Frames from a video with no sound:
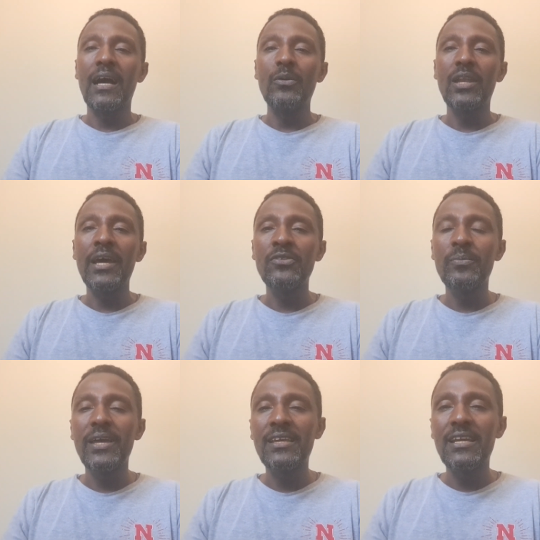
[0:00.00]
I would like to
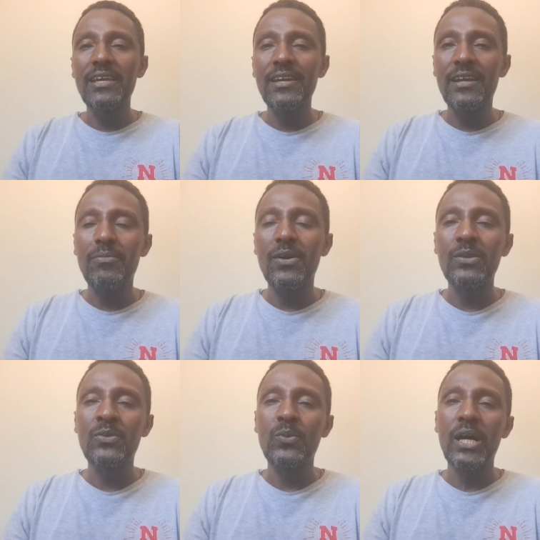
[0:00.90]
make clear
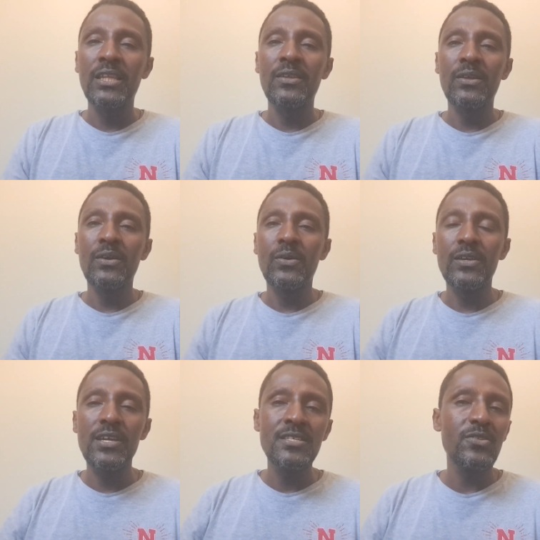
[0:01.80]
about what
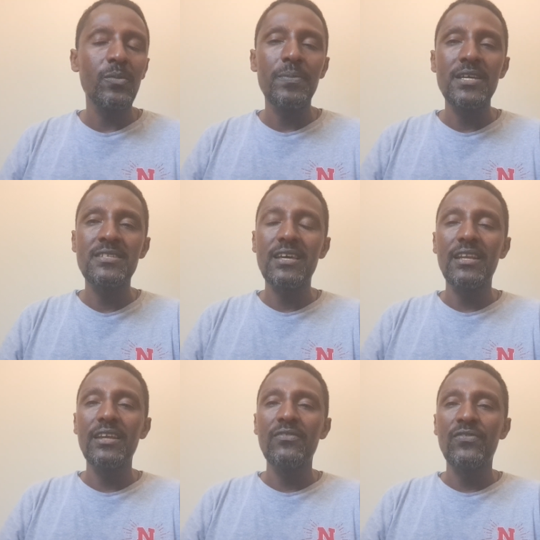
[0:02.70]
Yes Ethiopia is
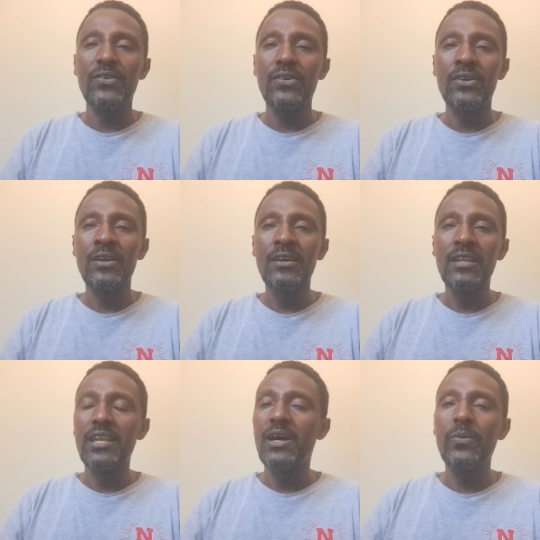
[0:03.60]
standing for.
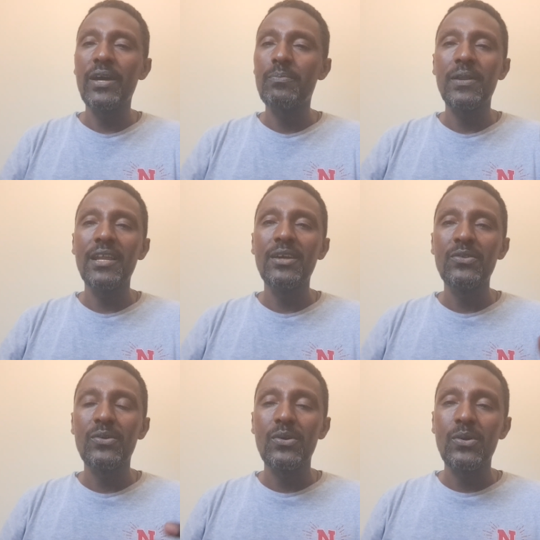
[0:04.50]
Now we are
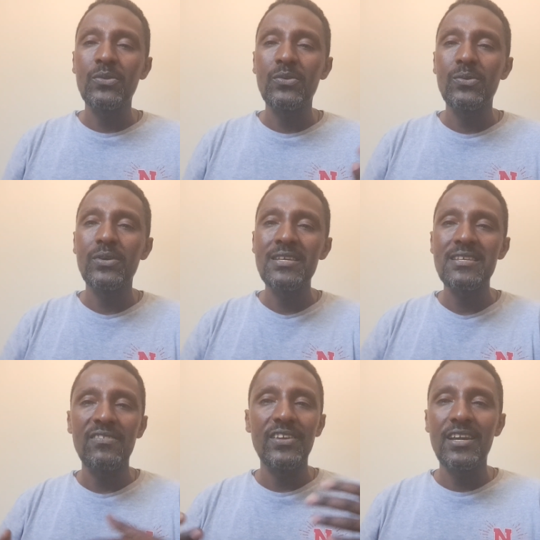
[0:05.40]
planning to grow to
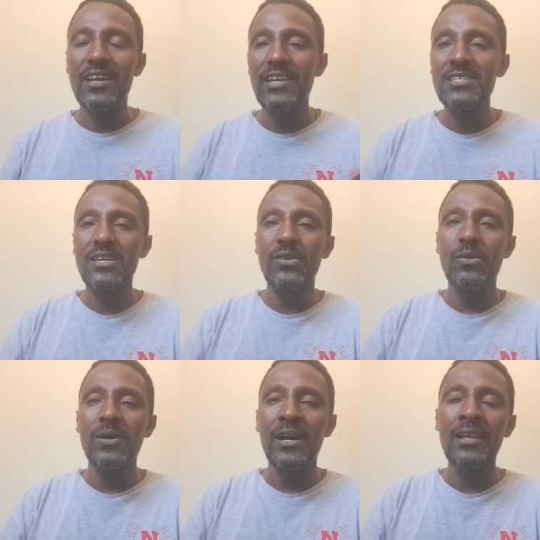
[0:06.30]
Yes Africa, Yes
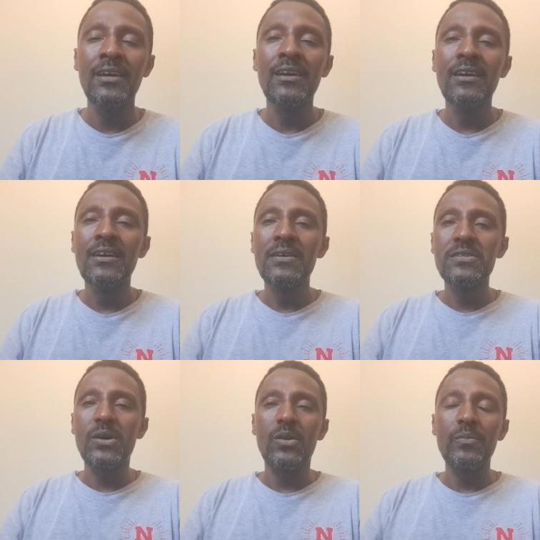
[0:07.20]
Global.
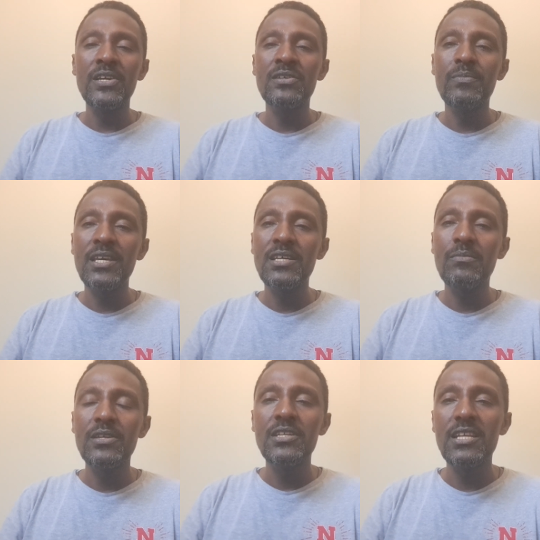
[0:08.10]
So our ma
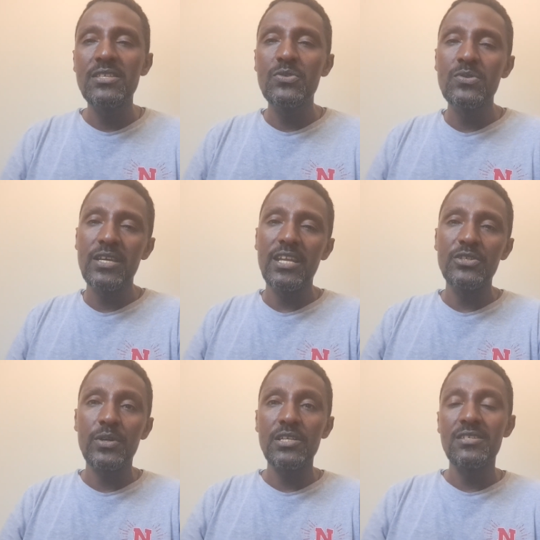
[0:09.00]
major mission is youth and
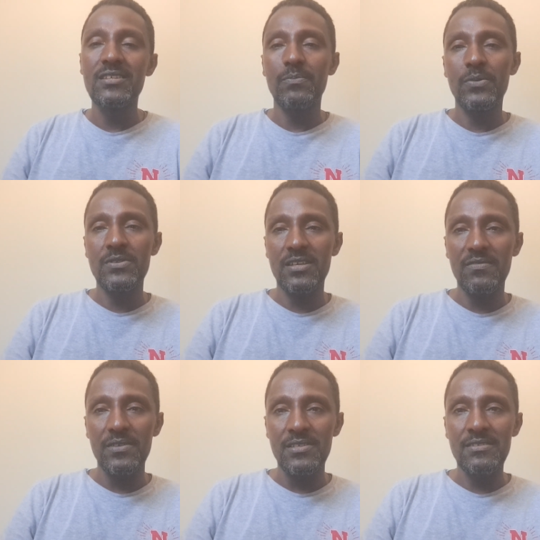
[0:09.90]
education support
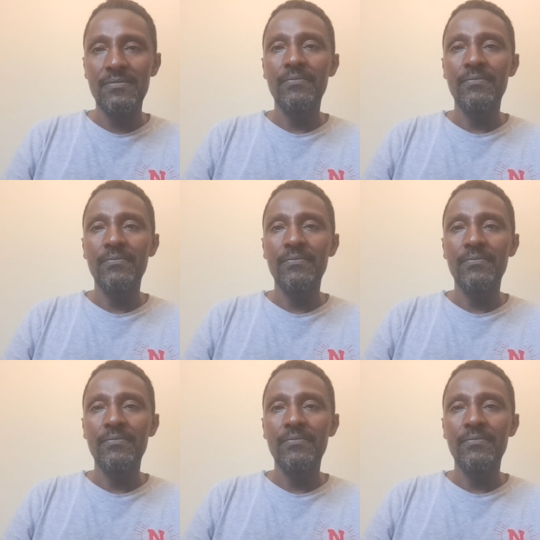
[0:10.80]
service.